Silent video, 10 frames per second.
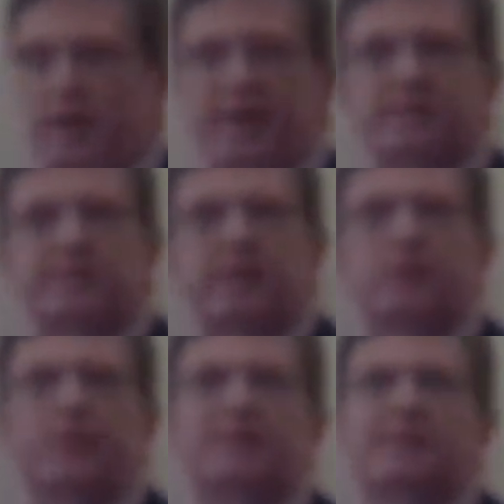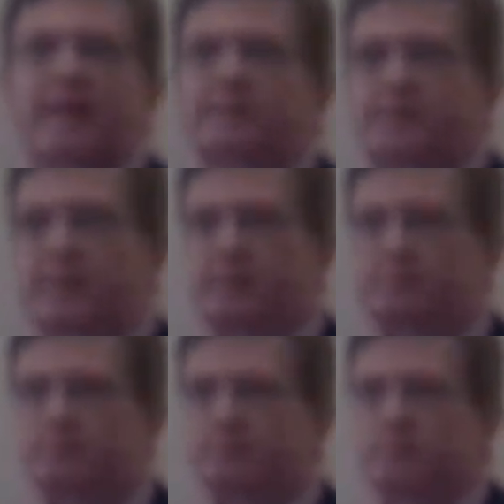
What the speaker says: And that sounds fantastic.